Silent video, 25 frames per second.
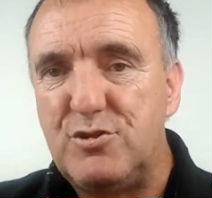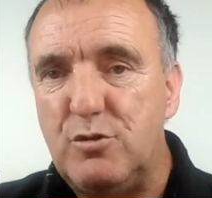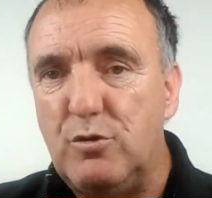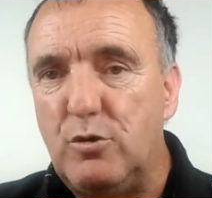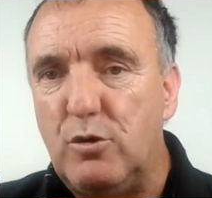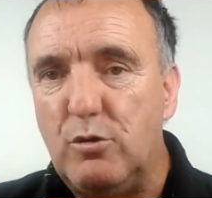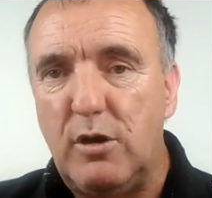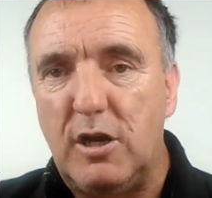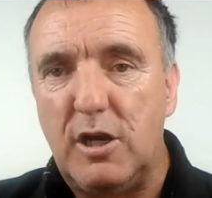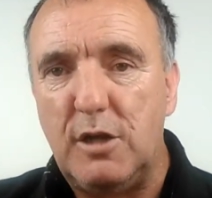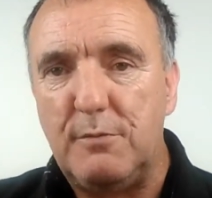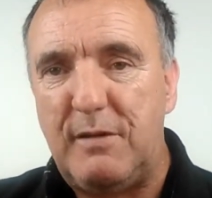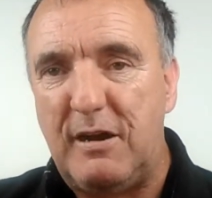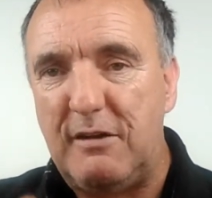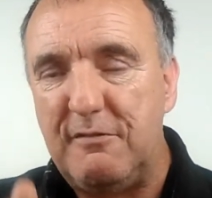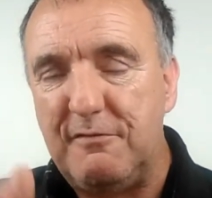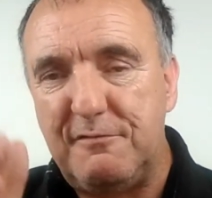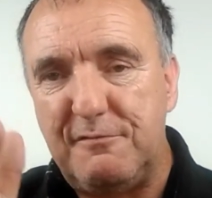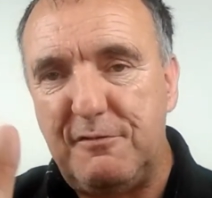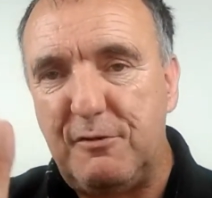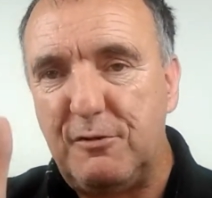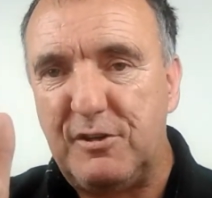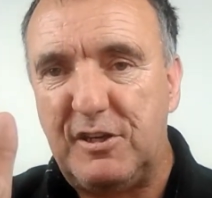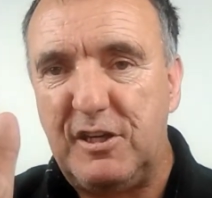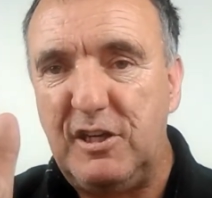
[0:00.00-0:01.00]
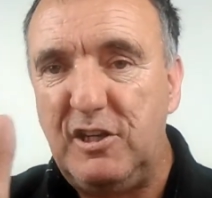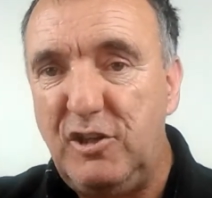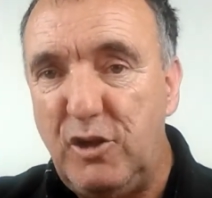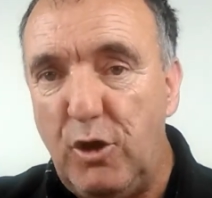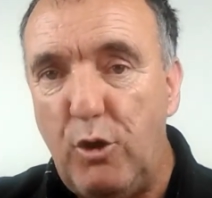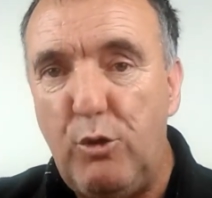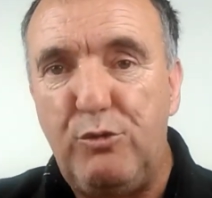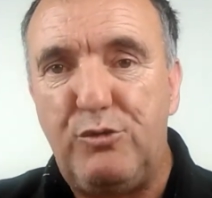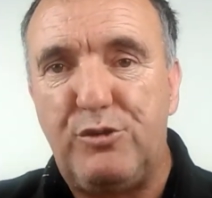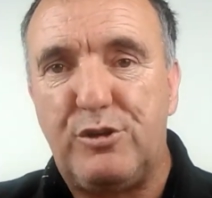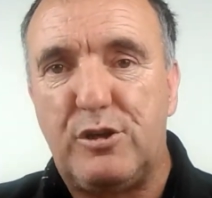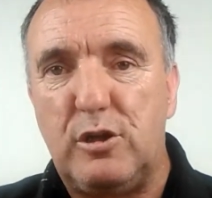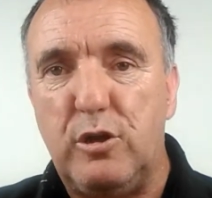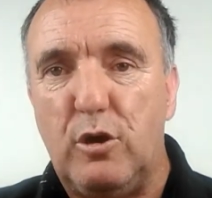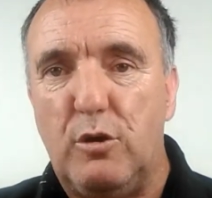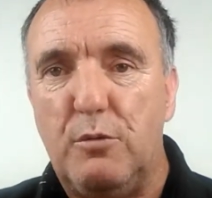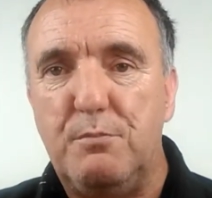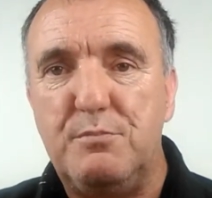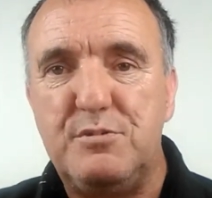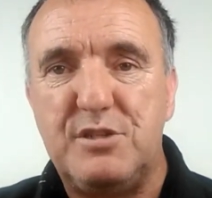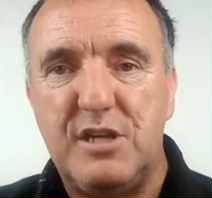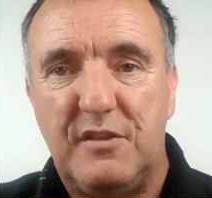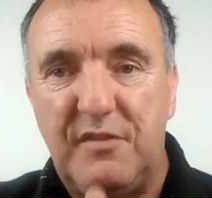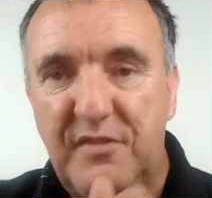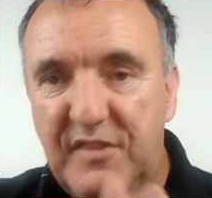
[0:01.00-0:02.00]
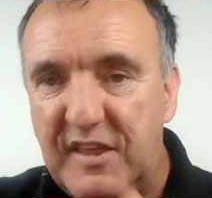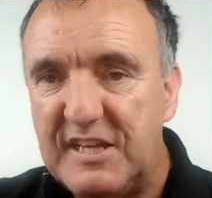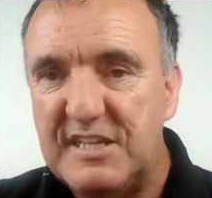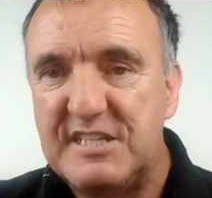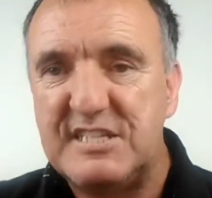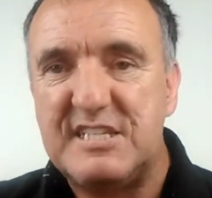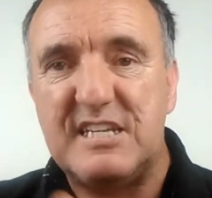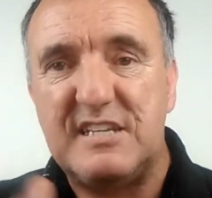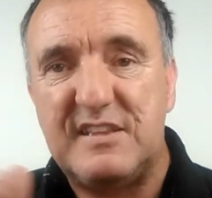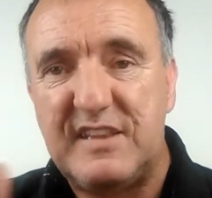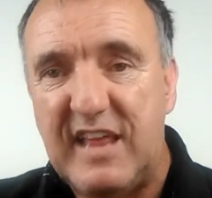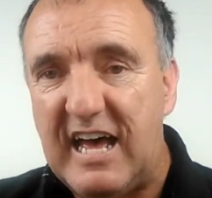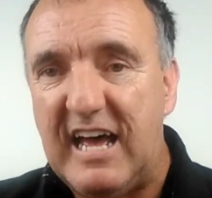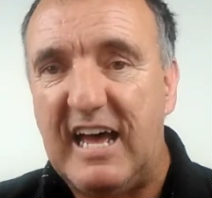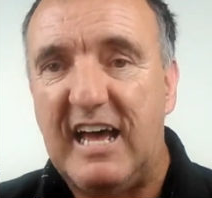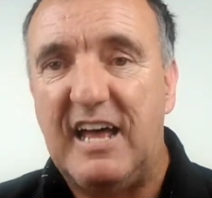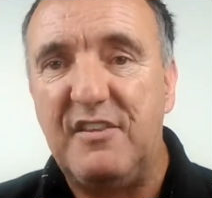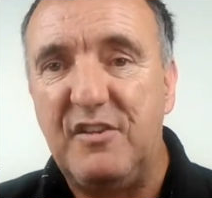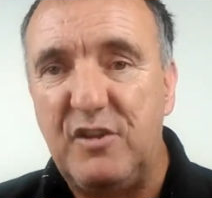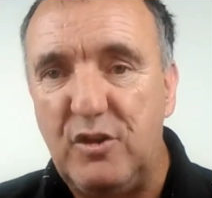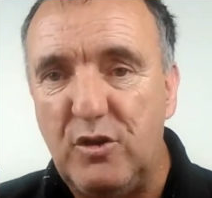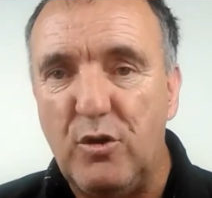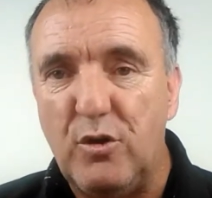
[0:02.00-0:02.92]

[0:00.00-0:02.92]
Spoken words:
who go on about fucking youth clubs and this and that and